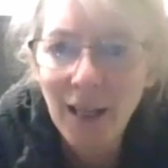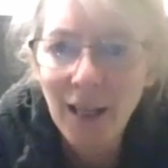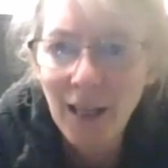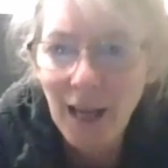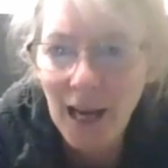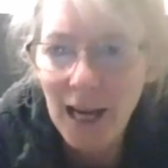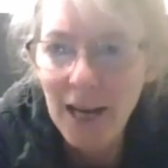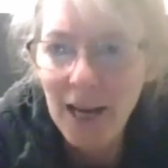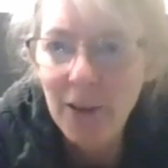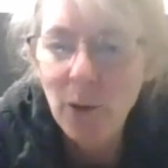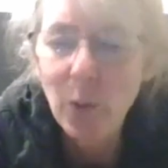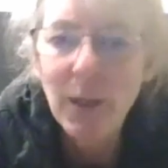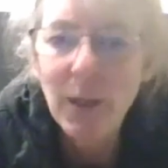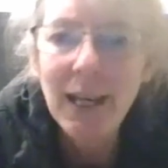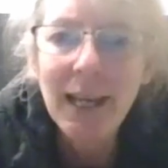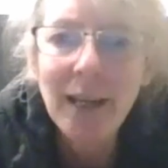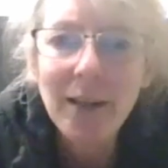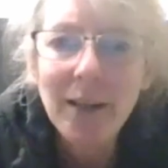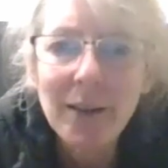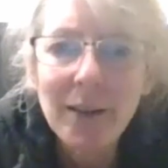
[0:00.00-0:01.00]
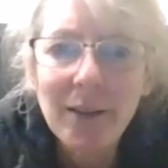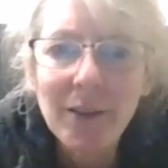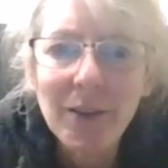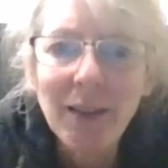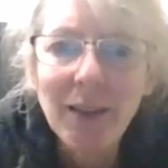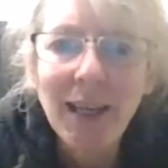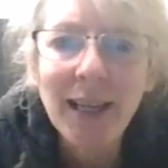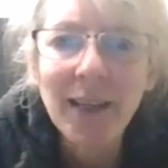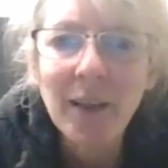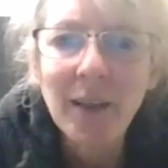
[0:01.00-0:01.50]
either we
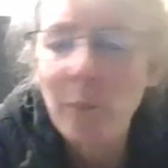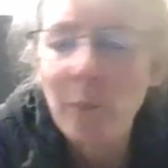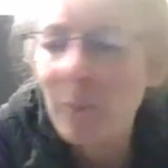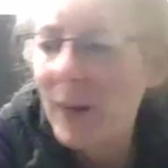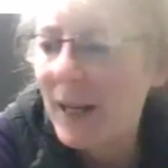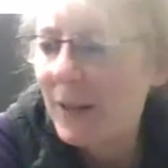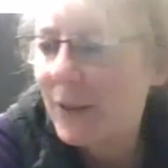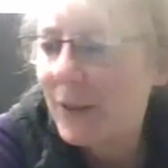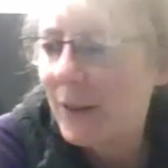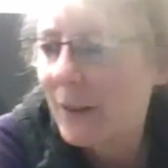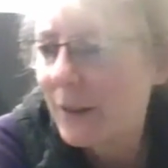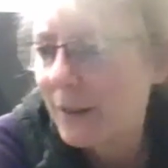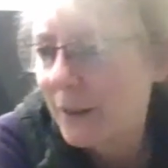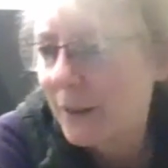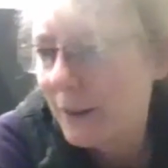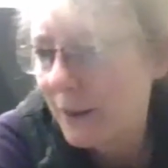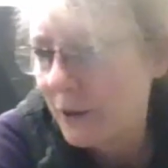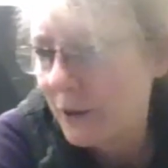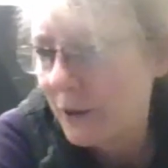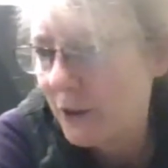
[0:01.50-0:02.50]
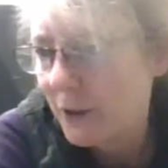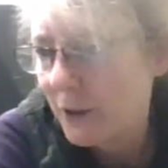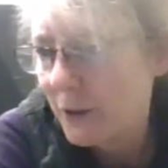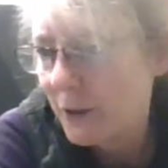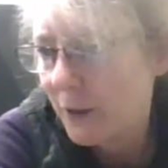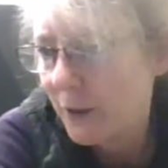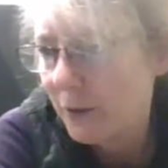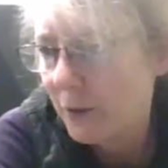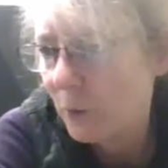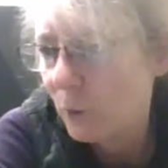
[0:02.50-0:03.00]
decide that metta just
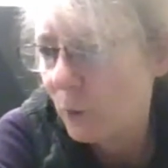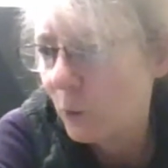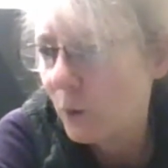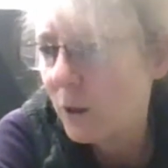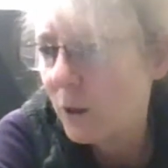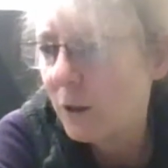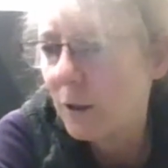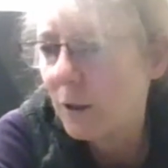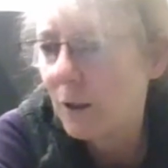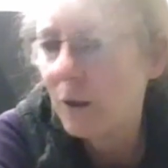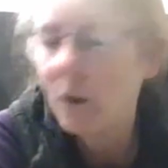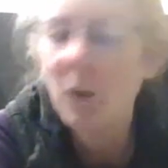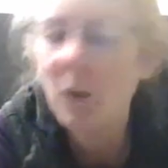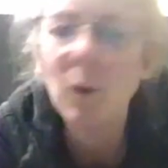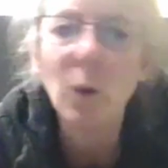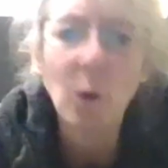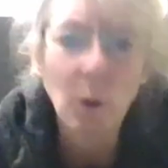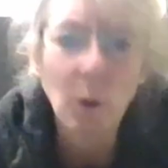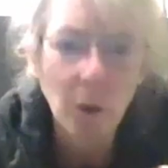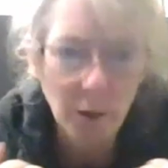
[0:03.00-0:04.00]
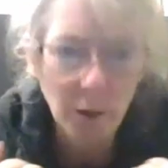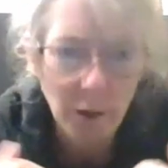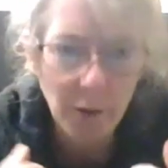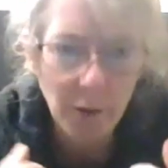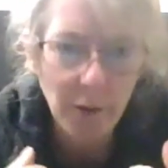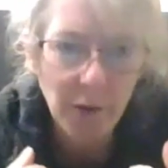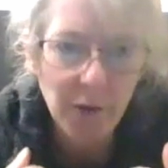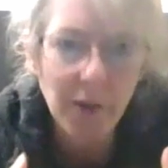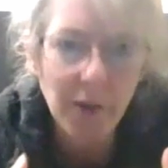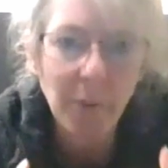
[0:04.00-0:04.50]
doesn't work, or
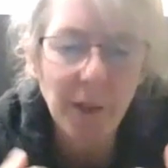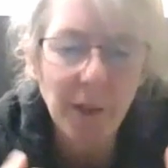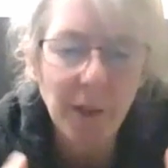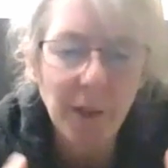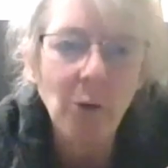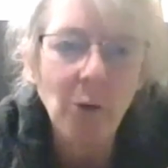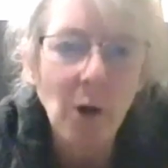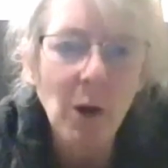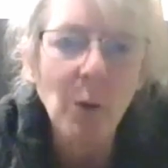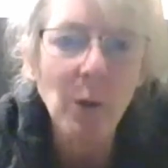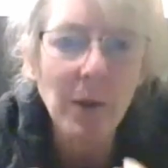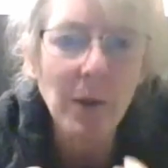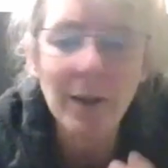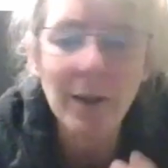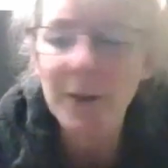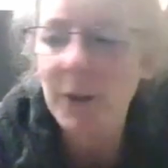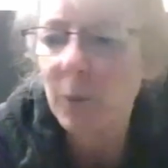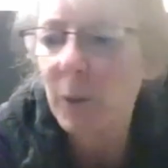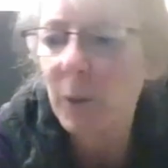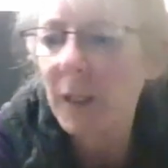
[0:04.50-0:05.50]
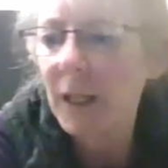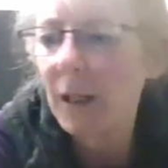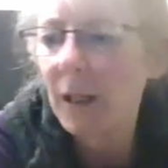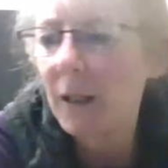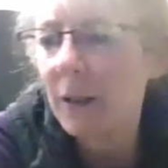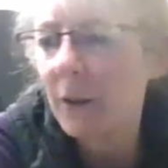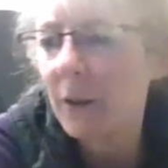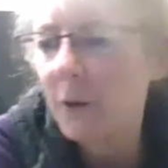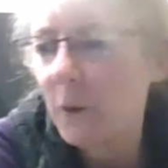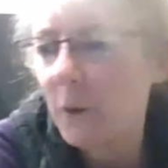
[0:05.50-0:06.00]
there's something wrong with us and we
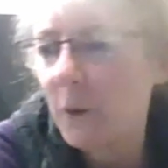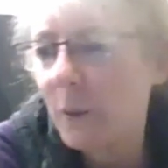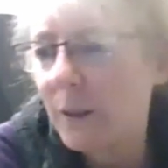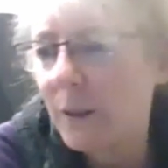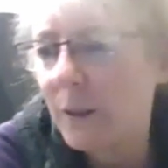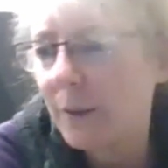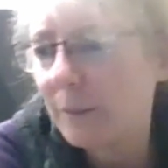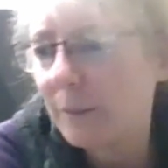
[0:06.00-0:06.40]
can't do it.